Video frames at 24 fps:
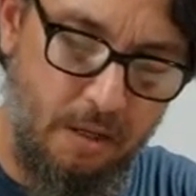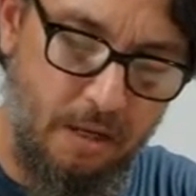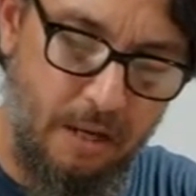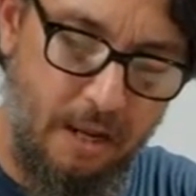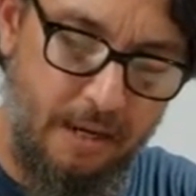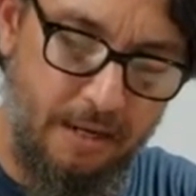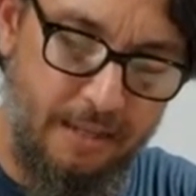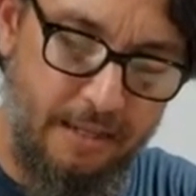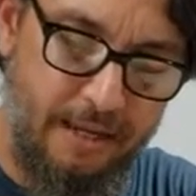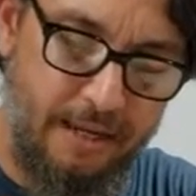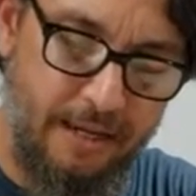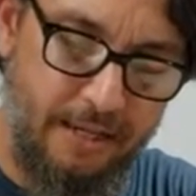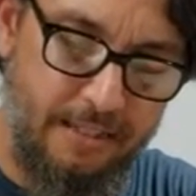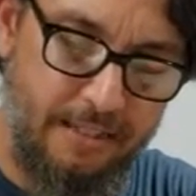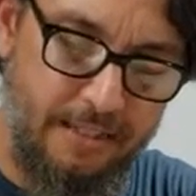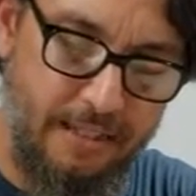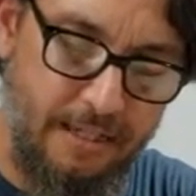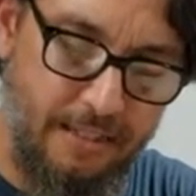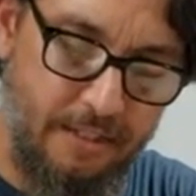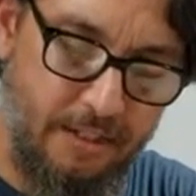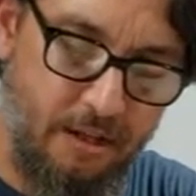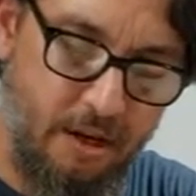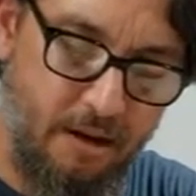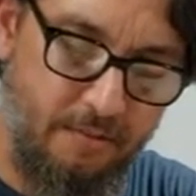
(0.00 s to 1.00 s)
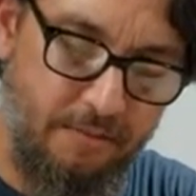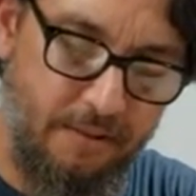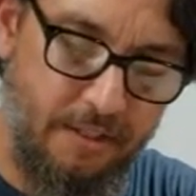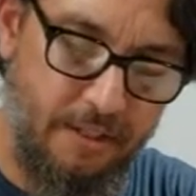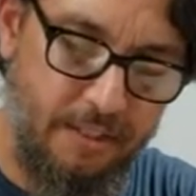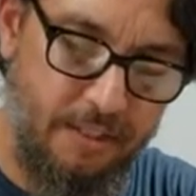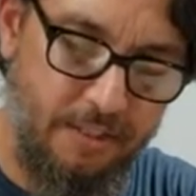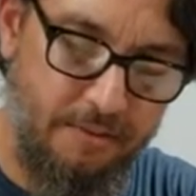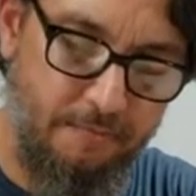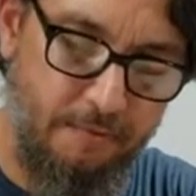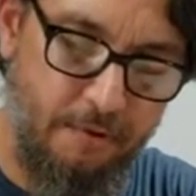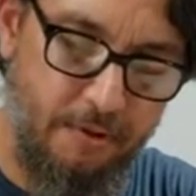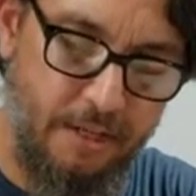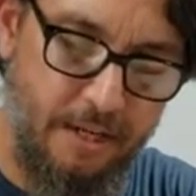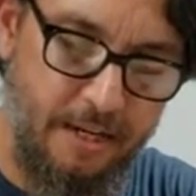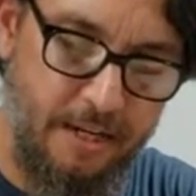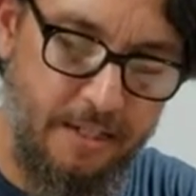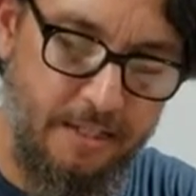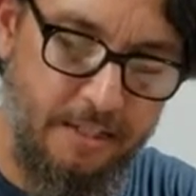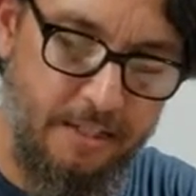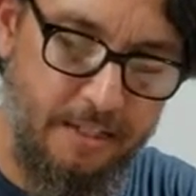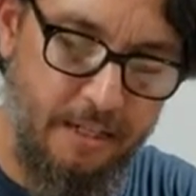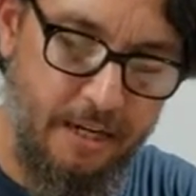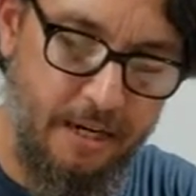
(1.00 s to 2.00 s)
lot of the excess off this for the
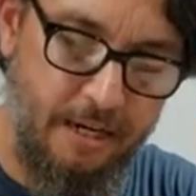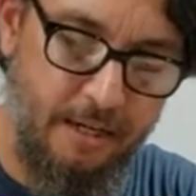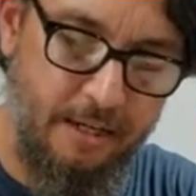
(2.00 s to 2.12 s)
inside of the